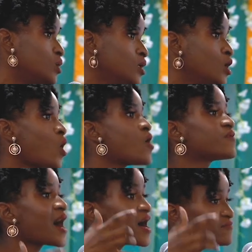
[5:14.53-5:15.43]
of
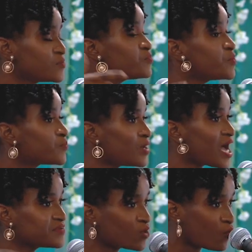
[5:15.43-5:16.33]
having people,
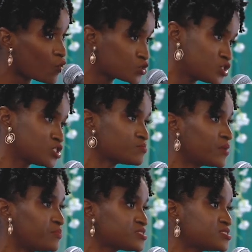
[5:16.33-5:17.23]
having coaches in my
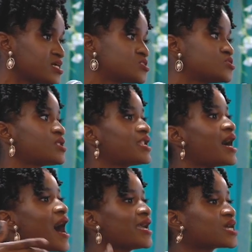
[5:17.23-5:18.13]
business, so that
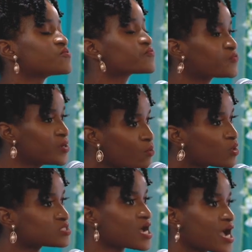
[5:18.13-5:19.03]
I can free more
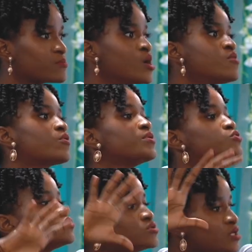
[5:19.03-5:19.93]
time for me to
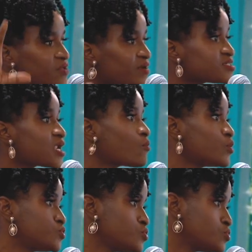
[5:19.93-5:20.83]
do the events that I want
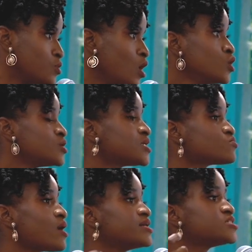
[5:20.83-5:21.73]
to do. So that's
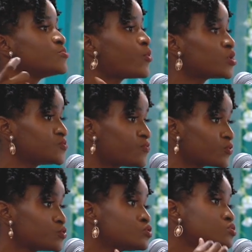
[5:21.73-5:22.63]
why it's important for you
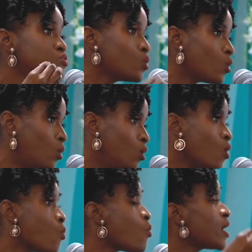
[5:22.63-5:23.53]
to know
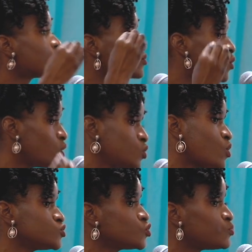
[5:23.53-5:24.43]
what role you
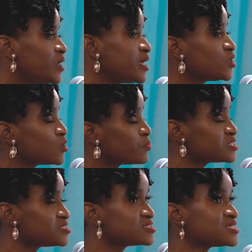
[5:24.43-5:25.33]
want to play in your
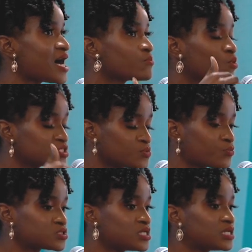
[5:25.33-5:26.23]
business, and most
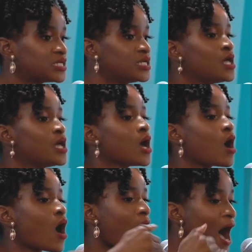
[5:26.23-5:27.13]
importantly,
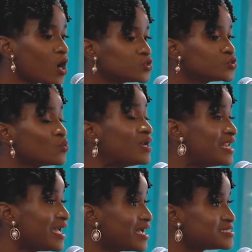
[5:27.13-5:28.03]
how do you
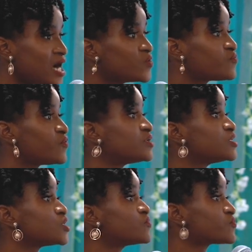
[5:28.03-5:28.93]
lay down the
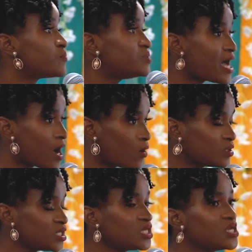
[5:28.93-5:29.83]
foundation from now?
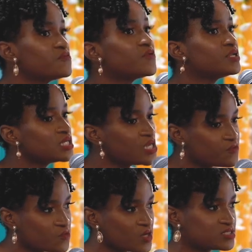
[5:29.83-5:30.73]
Even if
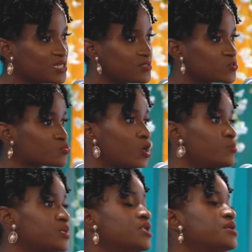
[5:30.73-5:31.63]
you are still at the small
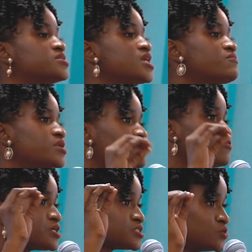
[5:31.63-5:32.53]
beginnings, even if you
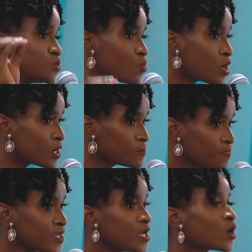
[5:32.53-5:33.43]
are still the one
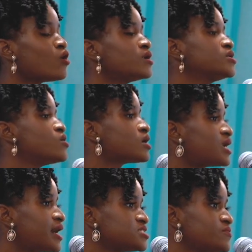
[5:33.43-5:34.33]
calling your
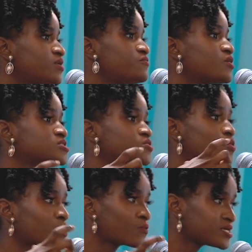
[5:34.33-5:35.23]
clients, even if you are still the
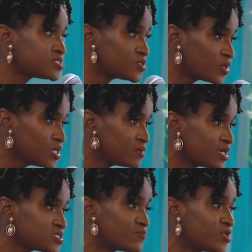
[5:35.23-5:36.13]
one writing your
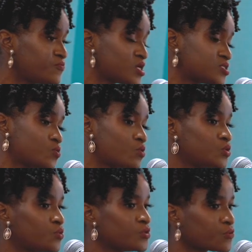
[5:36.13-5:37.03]
emails, even if you are still the one
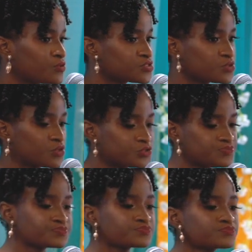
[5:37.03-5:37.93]
doing your research.
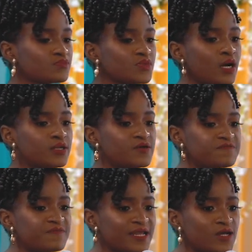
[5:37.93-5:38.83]
The
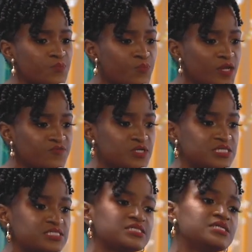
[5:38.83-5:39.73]
final point for
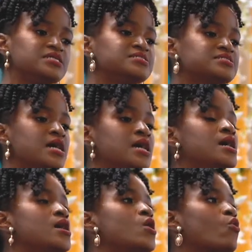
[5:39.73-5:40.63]
this is,
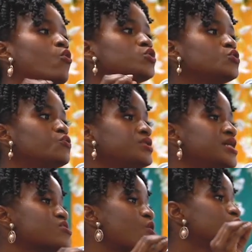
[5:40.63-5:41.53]
who do you
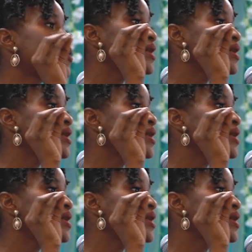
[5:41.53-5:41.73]
need on your A